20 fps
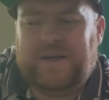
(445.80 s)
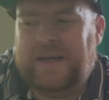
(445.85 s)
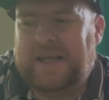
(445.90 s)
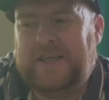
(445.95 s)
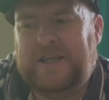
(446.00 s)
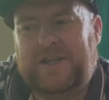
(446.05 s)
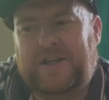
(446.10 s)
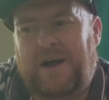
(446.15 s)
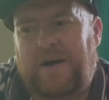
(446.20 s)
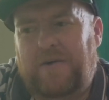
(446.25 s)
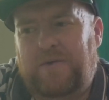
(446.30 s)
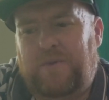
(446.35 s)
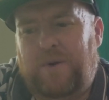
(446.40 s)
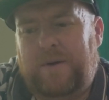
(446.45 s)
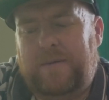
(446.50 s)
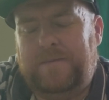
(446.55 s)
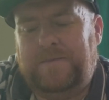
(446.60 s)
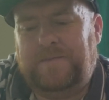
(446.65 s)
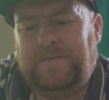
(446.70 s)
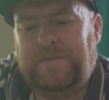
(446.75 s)
it's a tough
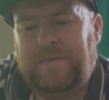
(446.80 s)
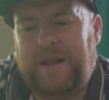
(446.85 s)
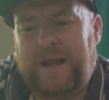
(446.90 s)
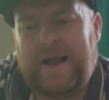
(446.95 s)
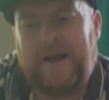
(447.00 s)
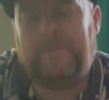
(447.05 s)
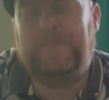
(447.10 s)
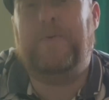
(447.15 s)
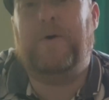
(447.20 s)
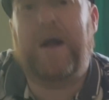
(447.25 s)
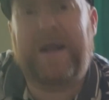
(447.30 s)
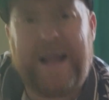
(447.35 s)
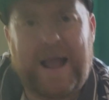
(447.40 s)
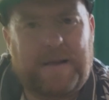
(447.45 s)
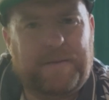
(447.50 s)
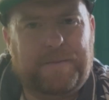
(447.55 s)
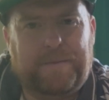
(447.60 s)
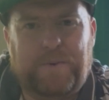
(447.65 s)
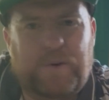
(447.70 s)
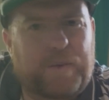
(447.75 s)
one.
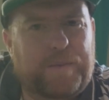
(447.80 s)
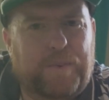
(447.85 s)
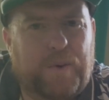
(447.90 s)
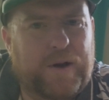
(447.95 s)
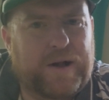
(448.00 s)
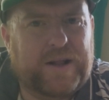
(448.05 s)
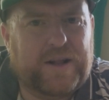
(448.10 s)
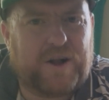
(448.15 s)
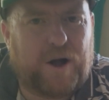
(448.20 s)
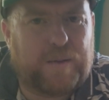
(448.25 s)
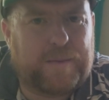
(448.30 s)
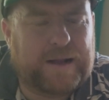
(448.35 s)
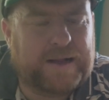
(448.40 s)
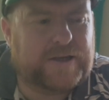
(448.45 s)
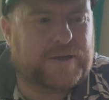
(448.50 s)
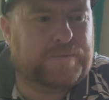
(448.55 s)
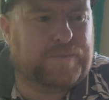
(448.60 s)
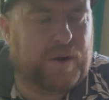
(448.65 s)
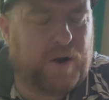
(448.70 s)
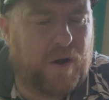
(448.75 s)
Again, put in the
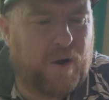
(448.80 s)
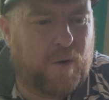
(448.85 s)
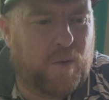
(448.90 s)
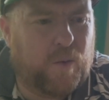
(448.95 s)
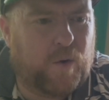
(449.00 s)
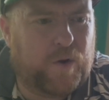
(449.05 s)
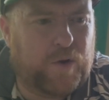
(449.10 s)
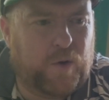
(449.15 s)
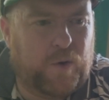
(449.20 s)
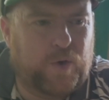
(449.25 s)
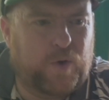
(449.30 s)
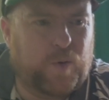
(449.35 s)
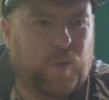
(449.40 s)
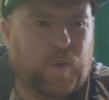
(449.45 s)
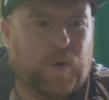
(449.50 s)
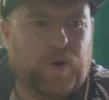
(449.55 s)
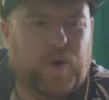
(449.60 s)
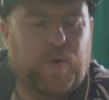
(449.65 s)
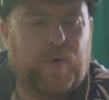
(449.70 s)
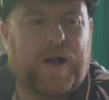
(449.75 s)
comments below what
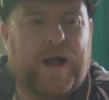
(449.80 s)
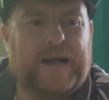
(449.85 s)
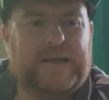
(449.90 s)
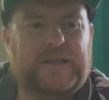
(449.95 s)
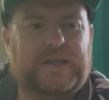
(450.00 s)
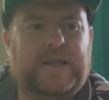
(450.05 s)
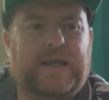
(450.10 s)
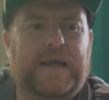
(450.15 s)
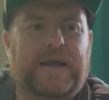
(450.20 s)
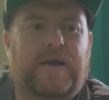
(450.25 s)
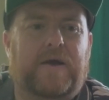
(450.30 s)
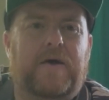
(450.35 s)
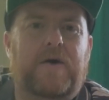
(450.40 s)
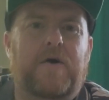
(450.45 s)
you guys think.